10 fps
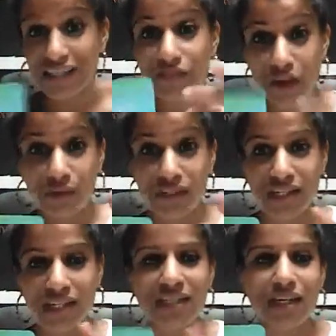It's founded
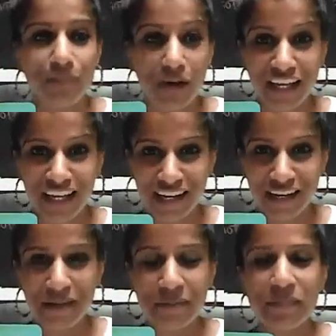in Italy by
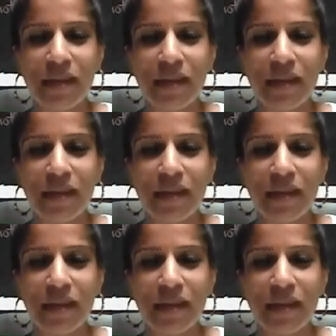Chiara.